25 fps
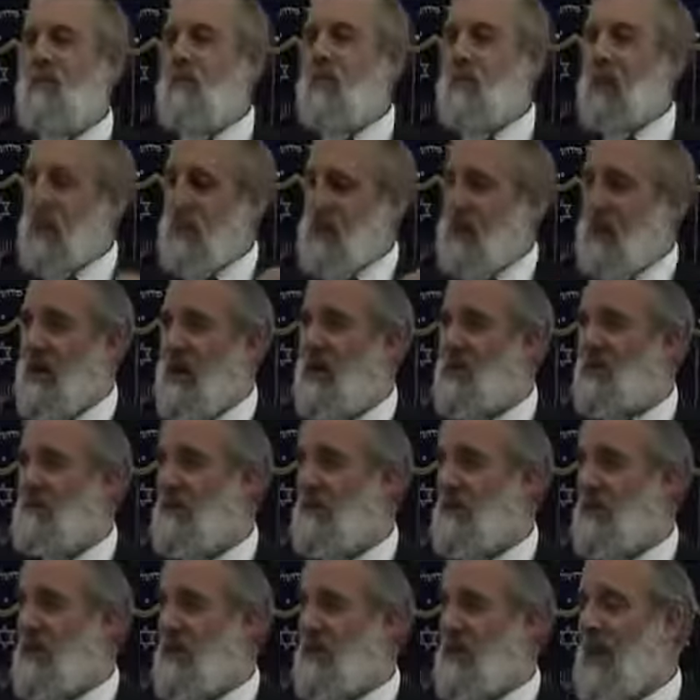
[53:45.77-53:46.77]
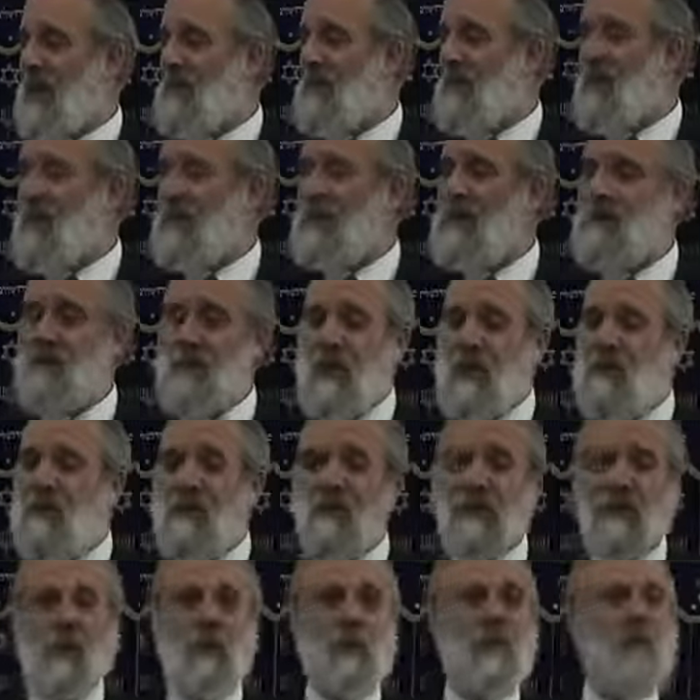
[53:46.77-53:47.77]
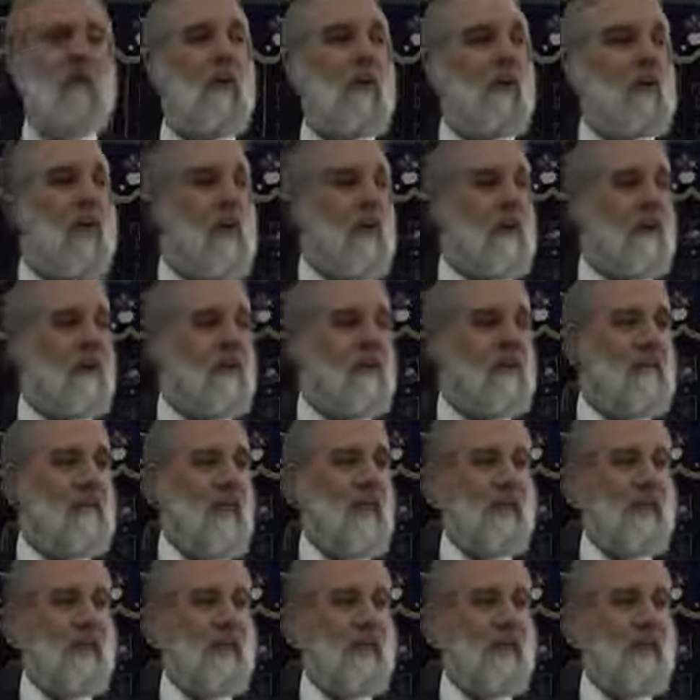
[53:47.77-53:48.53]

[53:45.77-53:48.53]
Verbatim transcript: Be careful with that because people don't know that.